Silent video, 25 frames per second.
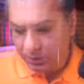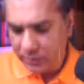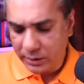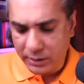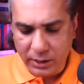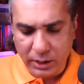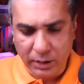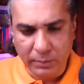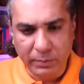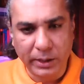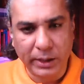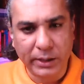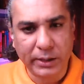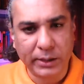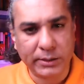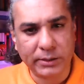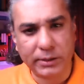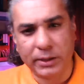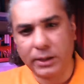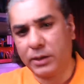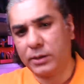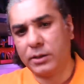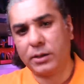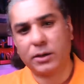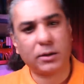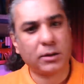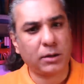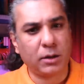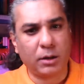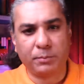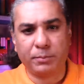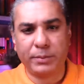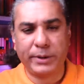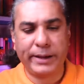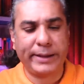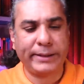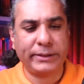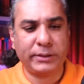this agreement is another
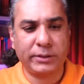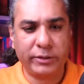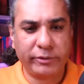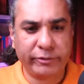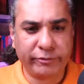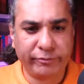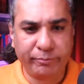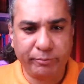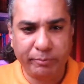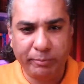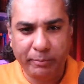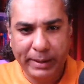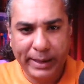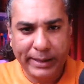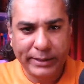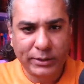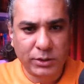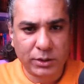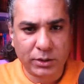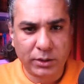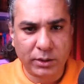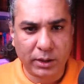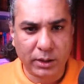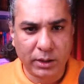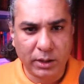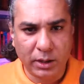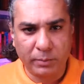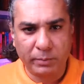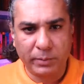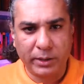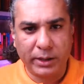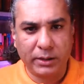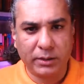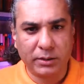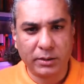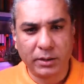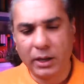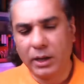comprehensive major
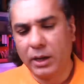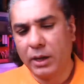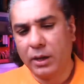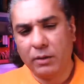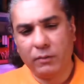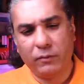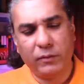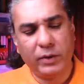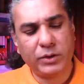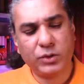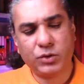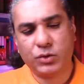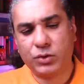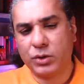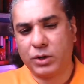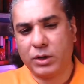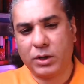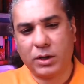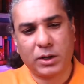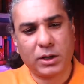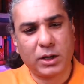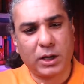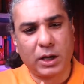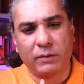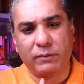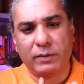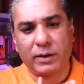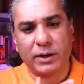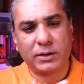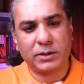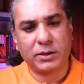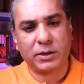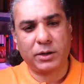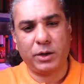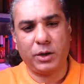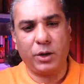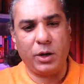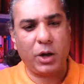agreement which uh,
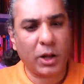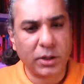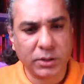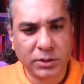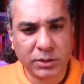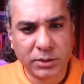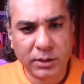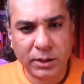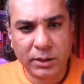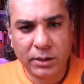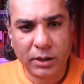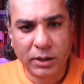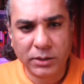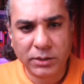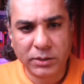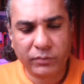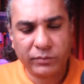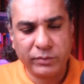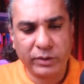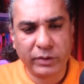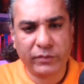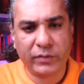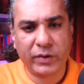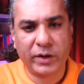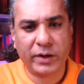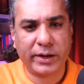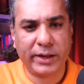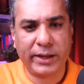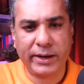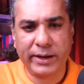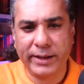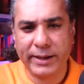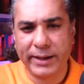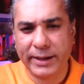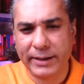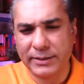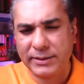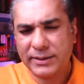covers lots and lots of different
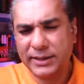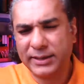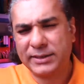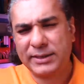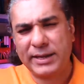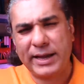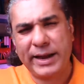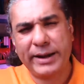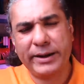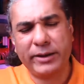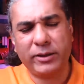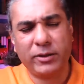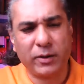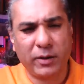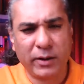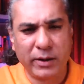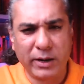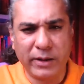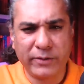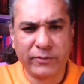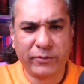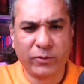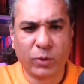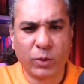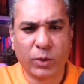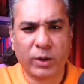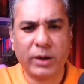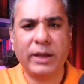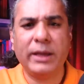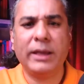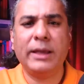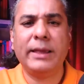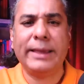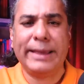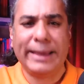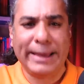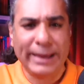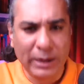areas. They signed 34
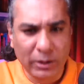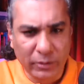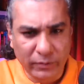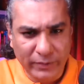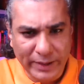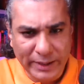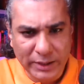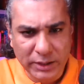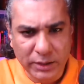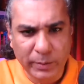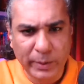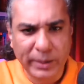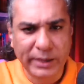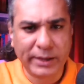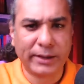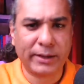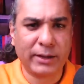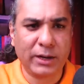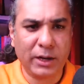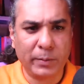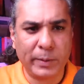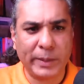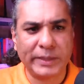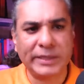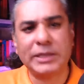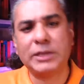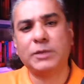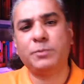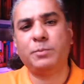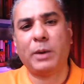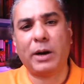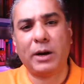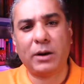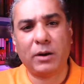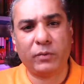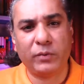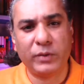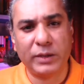investment agreements as
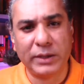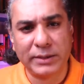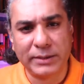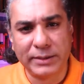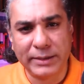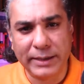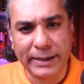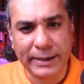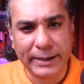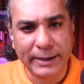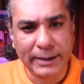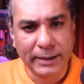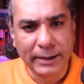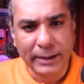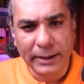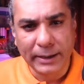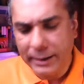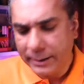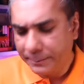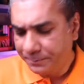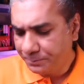part of this deal